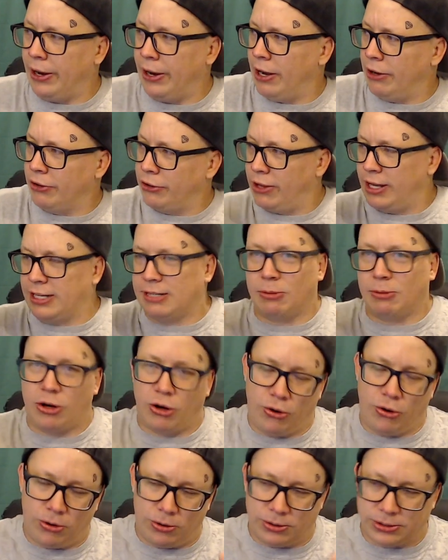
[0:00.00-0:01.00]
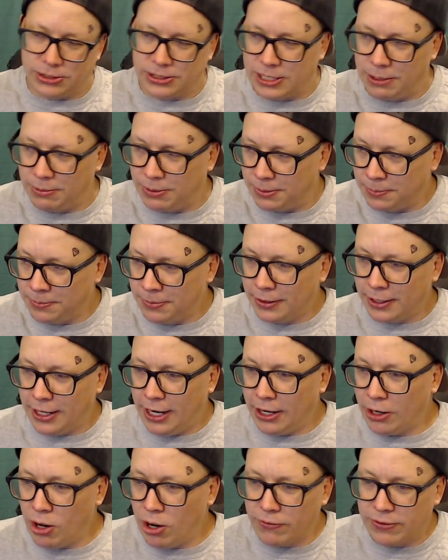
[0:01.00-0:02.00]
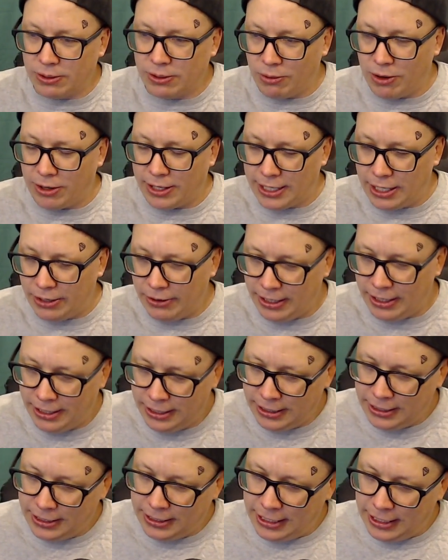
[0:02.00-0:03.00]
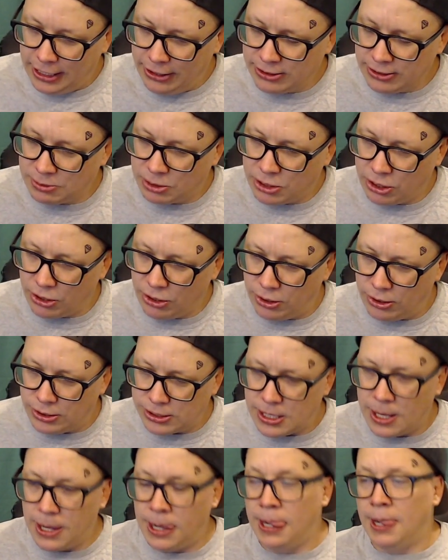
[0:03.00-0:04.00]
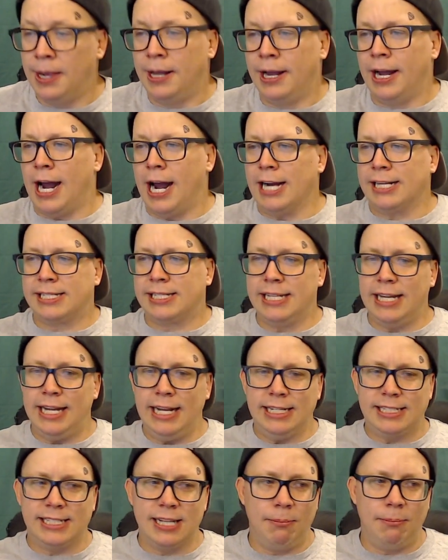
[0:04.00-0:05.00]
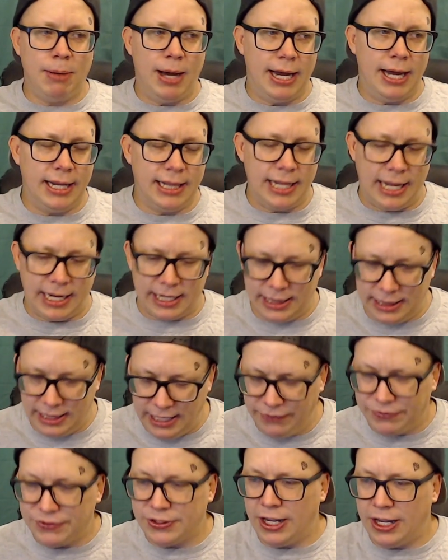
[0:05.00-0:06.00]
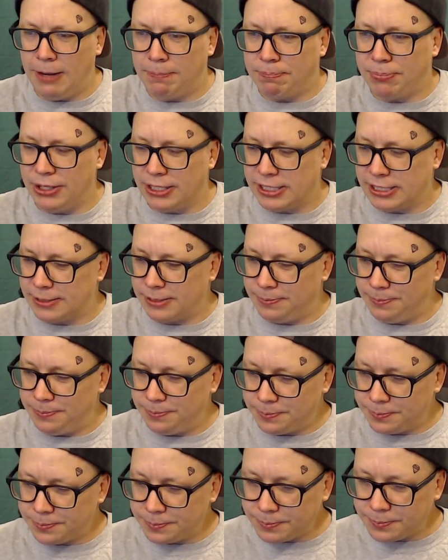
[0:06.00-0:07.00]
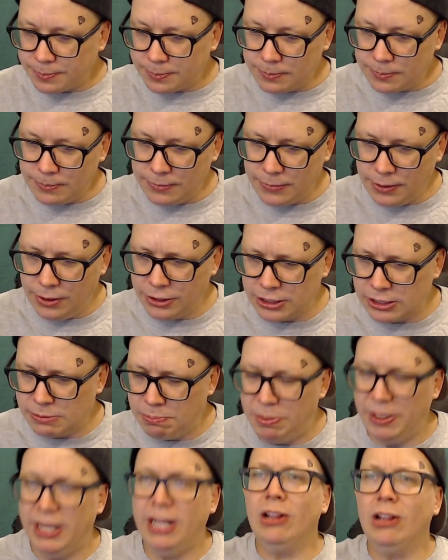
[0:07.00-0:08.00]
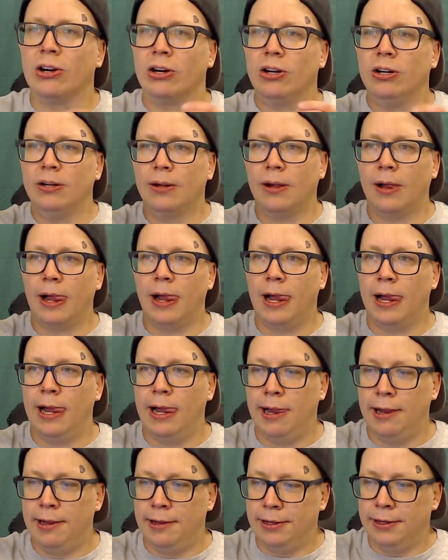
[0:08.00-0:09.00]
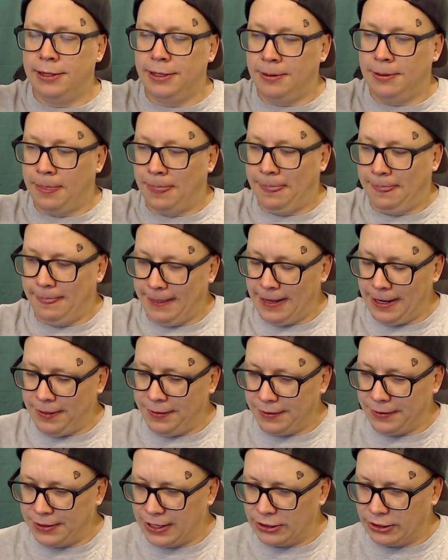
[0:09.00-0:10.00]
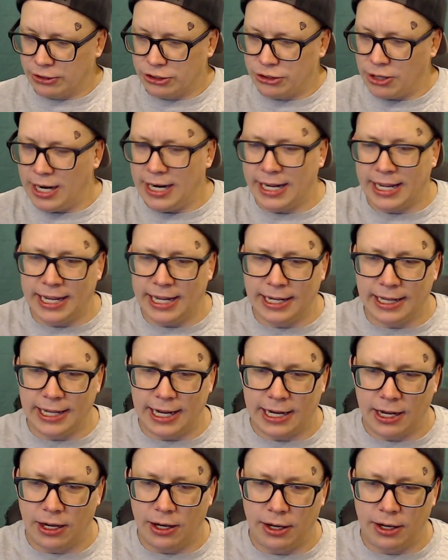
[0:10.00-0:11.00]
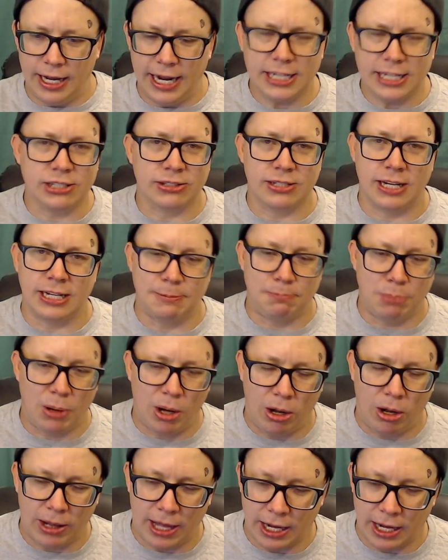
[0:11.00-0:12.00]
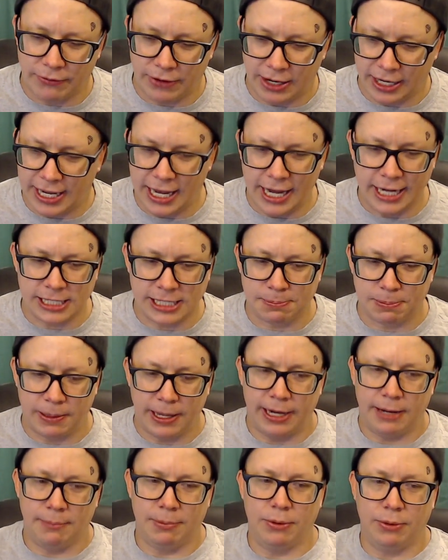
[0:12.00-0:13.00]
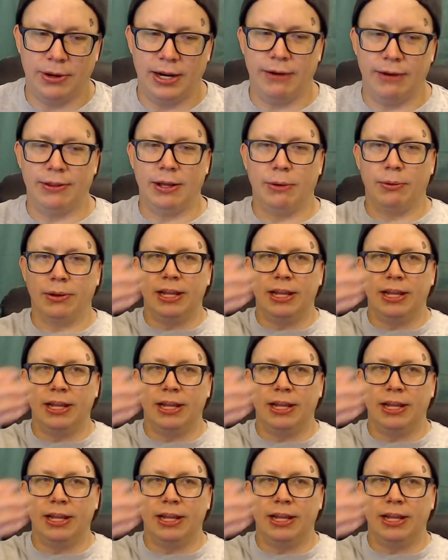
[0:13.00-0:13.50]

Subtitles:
and I'll do like some curls or something. I go over to the workout area. I do some curls. I see somebody like lift up this pillar, and they're like, they're trying to get like a exercise ball out of it. I can't explain it, but whatever. They were